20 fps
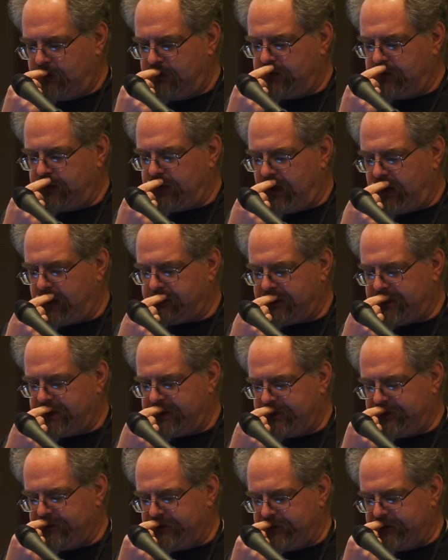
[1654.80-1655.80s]
Common
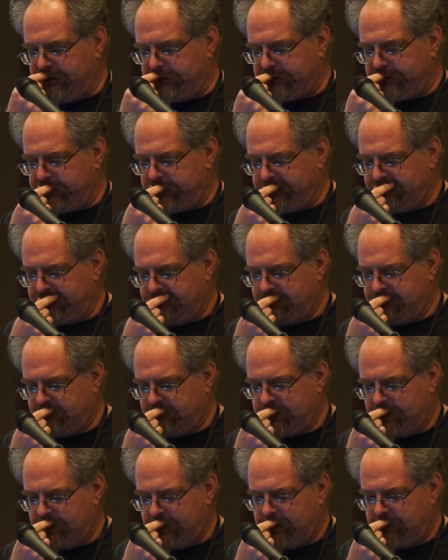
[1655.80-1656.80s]
issues.
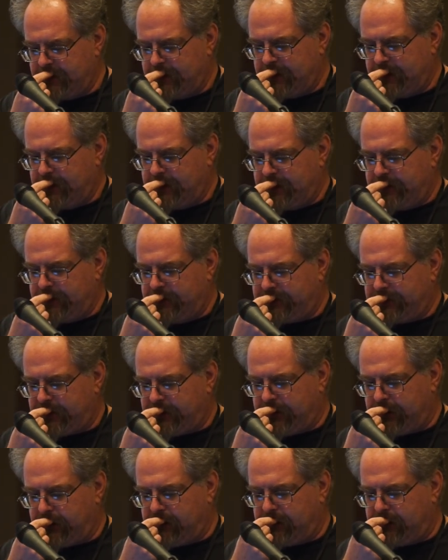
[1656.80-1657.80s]

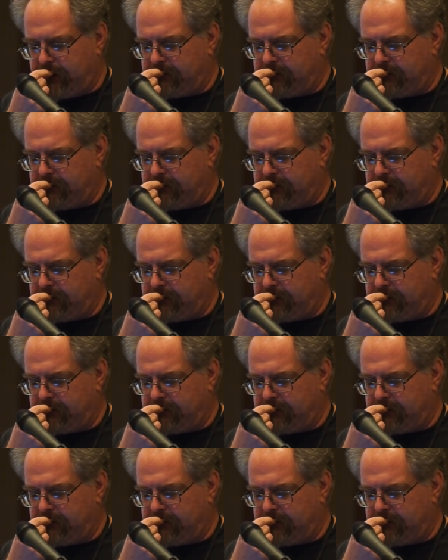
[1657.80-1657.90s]
So